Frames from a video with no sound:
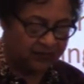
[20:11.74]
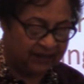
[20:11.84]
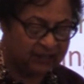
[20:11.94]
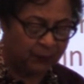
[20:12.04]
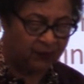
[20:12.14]

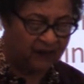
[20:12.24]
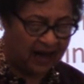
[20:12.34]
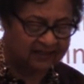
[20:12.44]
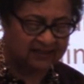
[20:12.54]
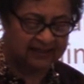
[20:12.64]
This
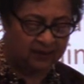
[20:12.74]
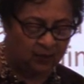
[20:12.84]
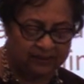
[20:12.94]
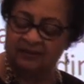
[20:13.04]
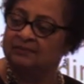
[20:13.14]
provides
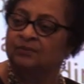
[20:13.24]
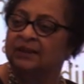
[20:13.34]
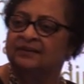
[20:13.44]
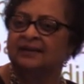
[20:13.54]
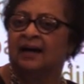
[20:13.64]
them
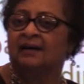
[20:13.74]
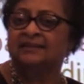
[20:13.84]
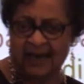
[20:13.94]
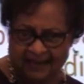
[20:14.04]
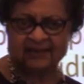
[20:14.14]
with
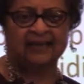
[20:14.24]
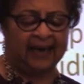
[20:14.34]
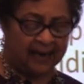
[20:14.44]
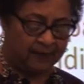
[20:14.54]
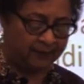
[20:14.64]
taxi
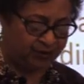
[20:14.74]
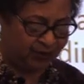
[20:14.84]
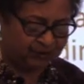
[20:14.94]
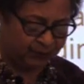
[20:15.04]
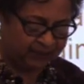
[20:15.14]
cab
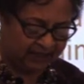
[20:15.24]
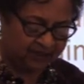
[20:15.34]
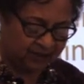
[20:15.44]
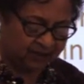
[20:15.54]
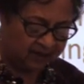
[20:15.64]

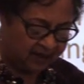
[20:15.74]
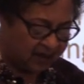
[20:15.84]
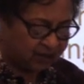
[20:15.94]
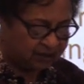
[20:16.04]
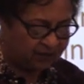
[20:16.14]
transportation
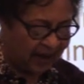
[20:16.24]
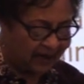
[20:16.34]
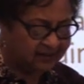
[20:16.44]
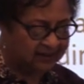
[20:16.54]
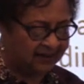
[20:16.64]
to
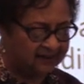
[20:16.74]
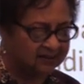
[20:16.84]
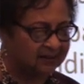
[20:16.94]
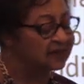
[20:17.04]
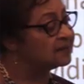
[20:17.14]

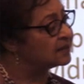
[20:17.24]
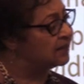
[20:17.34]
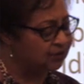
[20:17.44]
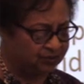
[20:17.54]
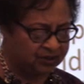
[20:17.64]
access
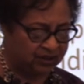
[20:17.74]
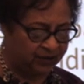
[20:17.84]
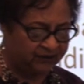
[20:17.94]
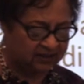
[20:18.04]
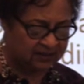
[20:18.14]
essential
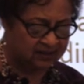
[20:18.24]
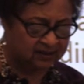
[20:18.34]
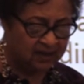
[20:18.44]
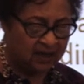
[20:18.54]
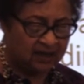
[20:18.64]

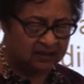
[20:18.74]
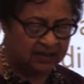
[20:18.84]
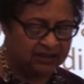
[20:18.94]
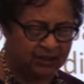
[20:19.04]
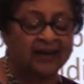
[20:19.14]
services
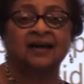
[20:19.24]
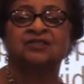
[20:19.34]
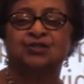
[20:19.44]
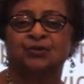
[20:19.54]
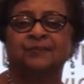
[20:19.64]
such
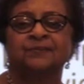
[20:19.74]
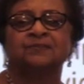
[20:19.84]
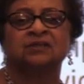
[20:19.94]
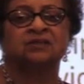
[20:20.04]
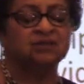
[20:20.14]
as
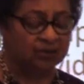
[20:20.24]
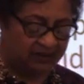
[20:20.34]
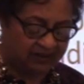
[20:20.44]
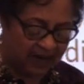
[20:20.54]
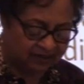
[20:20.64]
trips to
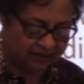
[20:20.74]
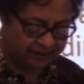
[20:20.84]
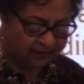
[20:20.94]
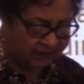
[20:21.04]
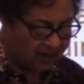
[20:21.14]
the
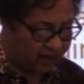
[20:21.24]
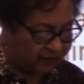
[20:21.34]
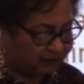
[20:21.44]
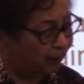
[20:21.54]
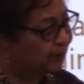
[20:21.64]
doctor,
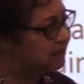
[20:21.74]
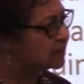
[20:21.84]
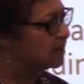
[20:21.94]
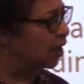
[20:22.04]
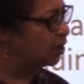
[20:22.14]
the
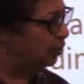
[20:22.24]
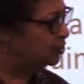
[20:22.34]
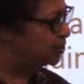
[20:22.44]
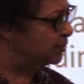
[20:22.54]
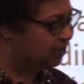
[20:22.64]
pharmacy, or
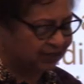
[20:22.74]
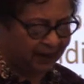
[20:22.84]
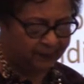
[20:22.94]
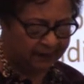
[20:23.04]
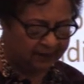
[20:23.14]
grocery
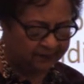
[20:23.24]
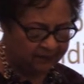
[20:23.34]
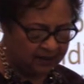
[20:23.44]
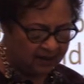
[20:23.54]
shopping.